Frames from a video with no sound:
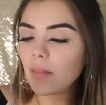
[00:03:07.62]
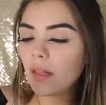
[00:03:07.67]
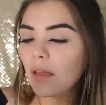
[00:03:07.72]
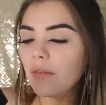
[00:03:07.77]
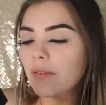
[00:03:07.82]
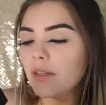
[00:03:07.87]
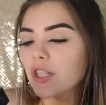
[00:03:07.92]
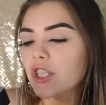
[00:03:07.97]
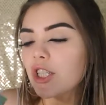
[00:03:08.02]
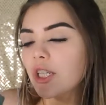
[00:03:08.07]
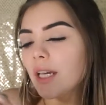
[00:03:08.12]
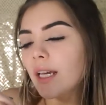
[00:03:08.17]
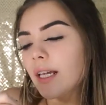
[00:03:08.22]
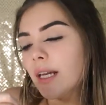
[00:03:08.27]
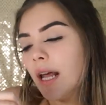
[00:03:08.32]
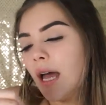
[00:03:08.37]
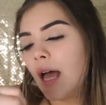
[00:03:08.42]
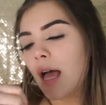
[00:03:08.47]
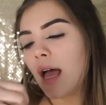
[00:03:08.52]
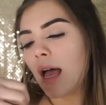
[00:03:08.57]
the
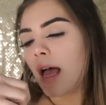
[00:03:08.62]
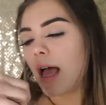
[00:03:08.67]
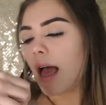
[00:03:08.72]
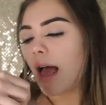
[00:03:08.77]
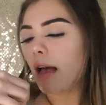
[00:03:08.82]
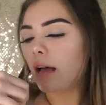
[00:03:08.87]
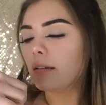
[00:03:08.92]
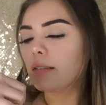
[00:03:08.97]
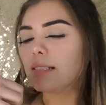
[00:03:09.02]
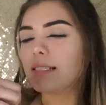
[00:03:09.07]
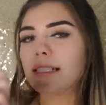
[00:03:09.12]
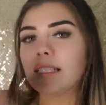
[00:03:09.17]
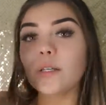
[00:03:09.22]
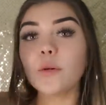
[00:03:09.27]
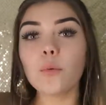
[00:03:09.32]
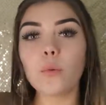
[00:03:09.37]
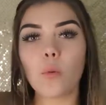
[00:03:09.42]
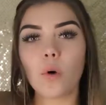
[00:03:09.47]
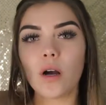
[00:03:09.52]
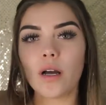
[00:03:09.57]
shade
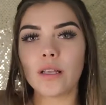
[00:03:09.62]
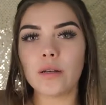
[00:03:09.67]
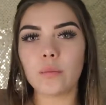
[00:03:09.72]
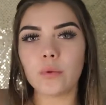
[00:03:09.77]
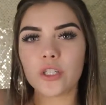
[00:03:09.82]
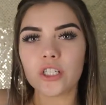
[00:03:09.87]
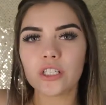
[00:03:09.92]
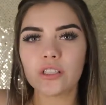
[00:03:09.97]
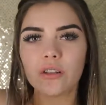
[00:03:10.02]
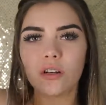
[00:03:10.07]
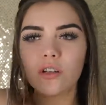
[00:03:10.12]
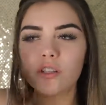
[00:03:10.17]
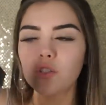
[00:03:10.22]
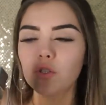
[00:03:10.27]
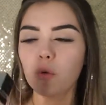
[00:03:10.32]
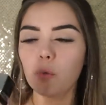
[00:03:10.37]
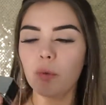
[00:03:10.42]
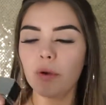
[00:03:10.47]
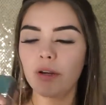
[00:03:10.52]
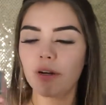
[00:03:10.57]
LC1, which is
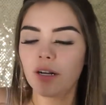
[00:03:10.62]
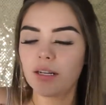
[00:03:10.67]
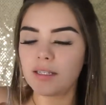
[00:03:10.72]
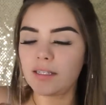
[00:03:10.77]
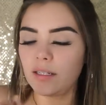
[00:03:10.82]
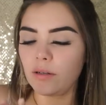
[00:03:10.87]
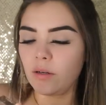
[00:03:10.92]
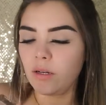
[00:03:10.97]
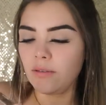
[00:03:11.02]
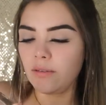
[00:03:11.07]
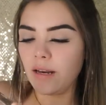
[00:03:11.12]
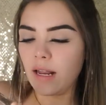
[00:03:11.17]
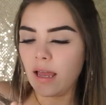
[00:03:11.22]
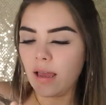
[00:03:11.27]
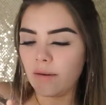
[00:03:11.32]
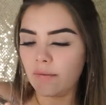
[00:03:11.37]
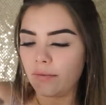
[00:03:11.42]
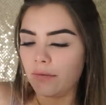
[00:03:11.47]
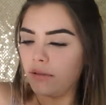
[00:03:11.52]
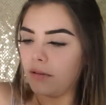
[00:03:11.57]
also weird because they don't
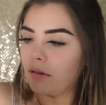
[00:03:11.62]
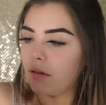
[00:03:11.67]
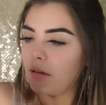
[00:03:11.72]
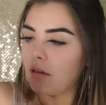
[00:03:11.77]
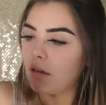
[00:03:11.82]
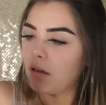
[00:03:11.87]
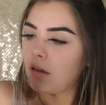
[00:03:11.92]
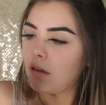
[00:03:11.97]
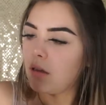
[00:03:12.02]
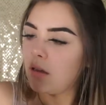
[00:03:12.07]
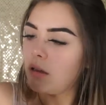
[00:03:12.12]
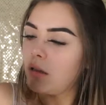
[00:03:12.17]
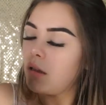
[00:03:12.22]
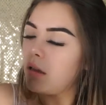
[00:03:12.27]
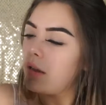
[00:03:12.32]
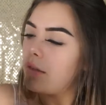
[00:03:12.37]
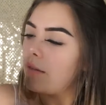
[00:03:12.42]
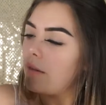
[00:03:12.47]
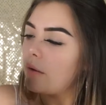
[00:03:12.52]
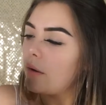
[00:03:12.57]
have
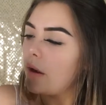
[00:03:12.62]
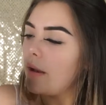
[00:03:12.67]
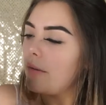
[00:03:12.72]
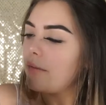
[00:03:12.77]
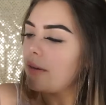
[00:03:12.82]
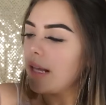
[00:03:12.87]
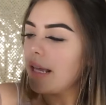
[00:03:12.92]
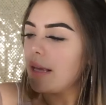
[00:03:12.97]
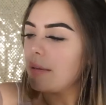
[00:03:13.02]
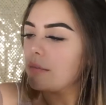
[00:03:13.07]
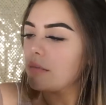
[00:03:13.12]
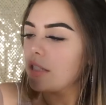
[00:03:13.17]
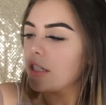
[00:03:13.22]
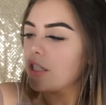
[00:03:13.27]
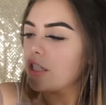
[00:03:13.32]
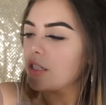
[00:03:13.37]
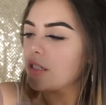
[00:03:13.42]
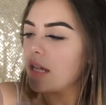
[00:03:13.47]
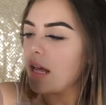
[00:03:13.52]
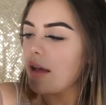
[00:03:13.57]
names. They
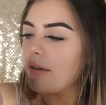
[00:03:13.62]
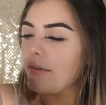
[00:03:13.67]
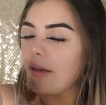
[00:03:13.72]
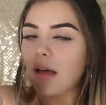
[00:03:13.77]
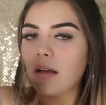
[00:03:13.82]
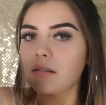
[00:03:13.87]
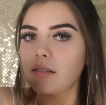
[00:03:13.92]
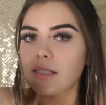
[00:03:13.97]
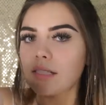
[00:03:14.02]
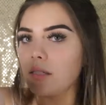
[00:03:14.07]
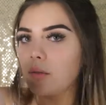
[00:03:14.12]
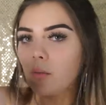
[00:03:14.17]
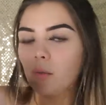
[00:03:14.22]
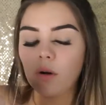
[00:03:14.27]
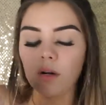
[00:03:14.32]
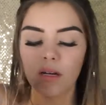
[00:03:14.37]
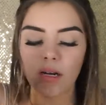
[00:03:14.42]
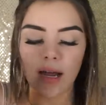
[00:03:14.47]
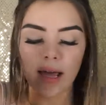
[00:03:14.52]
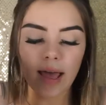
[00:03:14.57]
just have
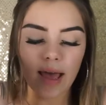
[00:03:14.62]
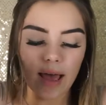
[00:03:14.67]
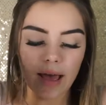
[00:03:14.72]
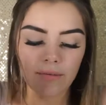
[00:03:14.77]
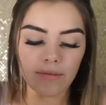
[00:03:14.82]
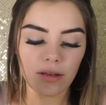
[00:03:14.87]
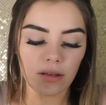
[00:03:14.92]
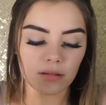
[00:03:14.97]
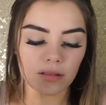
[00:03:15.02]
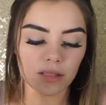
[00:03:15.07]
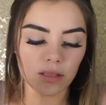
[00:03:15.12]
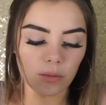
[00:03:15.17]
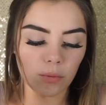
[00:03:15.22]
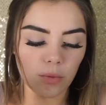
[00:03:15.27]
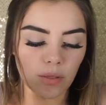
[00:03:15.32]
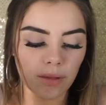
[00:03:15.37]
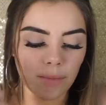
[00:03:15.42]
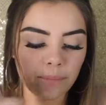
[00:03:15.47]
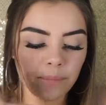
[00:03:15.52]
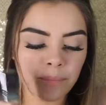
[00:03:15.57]
LC1. I have
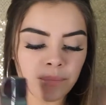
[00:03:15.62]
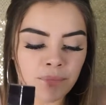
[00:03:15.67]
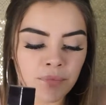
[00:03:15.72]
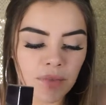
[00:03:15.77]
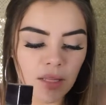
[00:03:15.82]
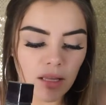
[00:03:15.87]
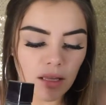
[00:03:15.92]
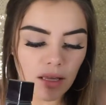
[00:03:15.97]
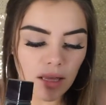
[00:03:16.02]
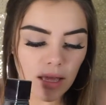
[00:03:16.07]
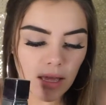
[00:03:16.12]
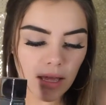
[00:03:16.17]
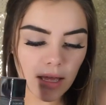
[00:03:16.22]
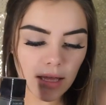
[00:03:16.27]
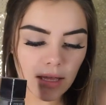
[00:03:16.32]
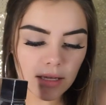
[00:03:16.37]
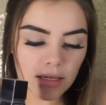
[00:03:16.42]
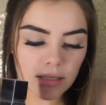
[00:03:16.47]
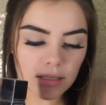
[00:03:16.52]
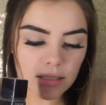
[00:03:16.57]
LC1,
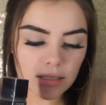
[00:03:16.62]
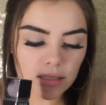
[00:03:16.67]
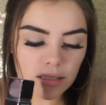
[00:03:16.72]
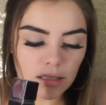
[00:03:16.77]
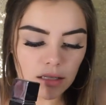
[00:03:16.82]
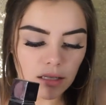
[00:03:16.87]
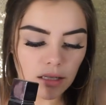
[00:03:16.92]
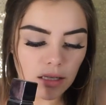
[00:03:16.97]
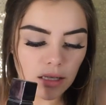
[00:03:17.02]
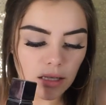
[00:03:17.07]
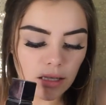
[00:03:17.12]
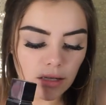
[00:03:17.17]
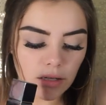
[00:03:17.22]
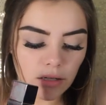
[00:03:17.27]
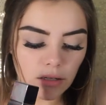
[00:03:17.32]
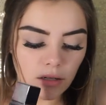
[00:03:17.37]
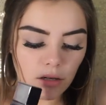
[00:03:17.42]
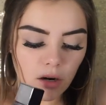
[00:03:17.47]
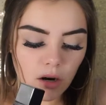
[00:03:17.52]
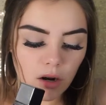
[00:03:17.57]
and
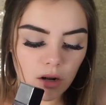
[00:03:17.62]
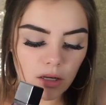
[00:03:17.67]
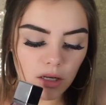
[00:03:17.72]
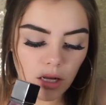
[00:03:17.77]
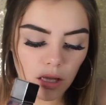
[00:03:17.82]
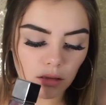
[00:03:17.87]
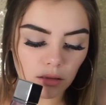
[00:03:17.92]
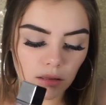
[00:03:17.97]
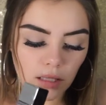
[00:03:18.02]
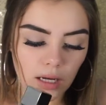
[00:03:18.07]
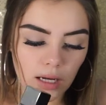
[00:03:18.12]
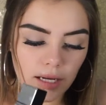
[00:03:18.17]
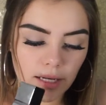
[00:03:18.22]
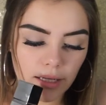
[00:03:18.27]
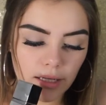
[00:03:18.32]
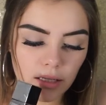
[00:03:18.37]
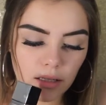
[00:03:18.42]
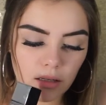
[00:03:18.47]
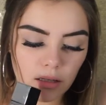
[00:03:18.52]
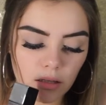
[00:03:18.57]
here
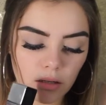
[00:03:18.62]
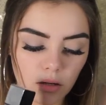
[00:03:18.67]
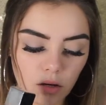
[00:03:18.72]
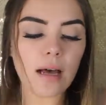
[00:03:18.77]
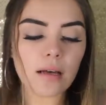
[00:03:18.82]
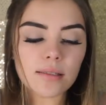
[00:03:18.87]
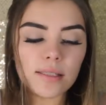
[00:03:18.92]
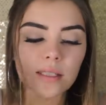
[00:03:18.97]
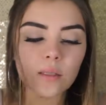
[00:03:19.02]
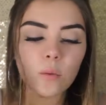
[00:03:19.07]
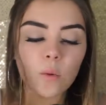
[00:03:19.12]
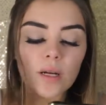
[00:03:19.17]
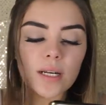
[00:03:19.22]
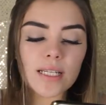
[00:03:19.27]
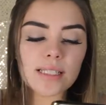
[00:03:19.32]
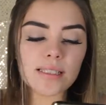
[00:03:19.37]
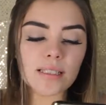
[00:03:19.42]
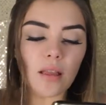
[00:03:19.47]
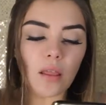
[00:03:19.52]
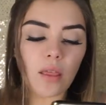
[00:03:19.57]
online, LC1
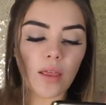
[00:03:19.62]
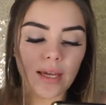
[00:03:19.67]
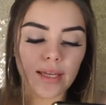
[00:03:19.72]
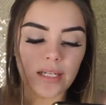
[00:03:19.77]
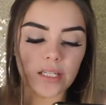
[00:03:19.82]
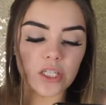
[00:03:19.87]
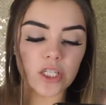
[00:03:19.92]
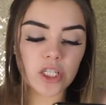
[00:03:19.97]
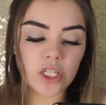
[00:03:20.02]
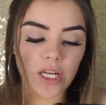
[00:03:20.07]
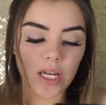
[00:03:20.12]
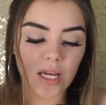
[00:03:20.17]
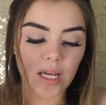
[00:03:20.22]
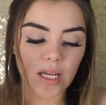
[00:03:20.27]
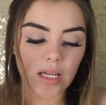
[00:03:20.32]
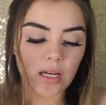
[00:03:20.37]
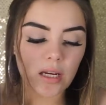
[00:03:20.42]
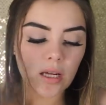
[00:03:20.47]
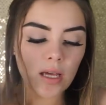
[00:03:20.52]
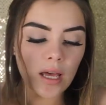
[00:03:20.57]
is the lightest
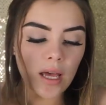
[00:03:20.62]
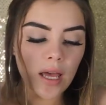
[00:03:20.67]
shade,